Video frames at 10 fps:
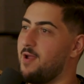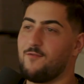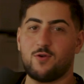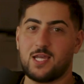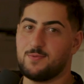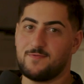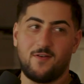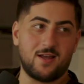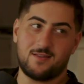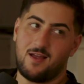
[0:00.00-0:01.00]
Everyone keeps
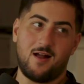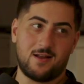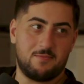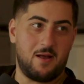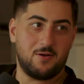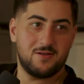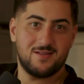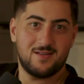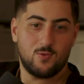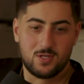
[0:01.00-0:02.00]
fucking talking about.
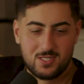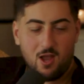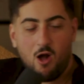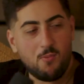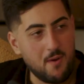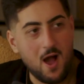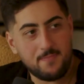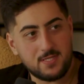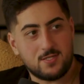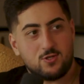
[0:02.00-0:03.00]
What's tall
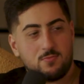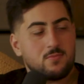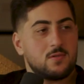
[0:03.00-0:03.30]
poppy syndrome?